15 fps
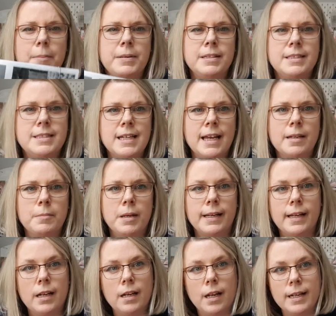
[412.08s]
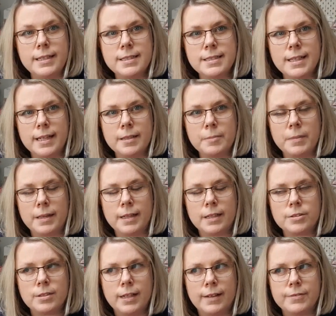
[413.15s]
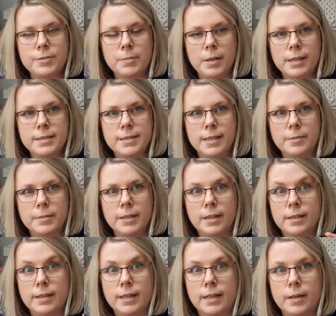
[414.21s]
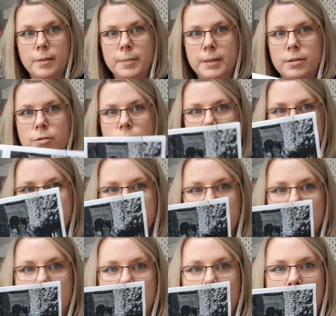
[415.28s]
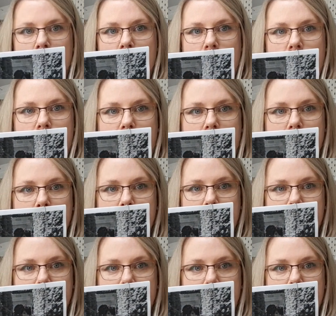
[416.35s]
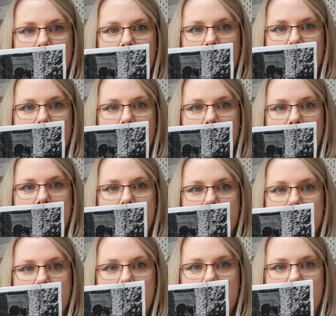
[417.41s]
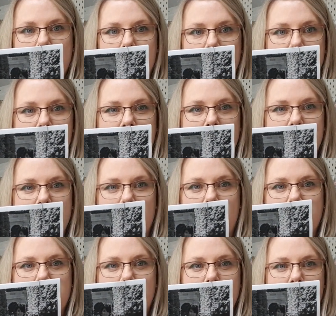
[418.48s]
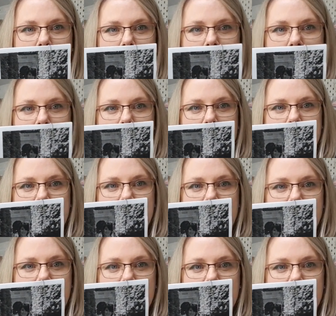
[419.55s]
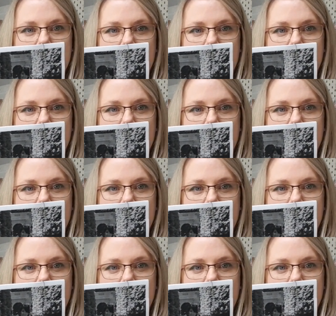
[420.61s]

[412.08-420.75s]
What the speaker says: in a denim, like a light denim. I actually have some light denim there. I think that'll be gorgeous then. With just, I think I'd go just to the knee,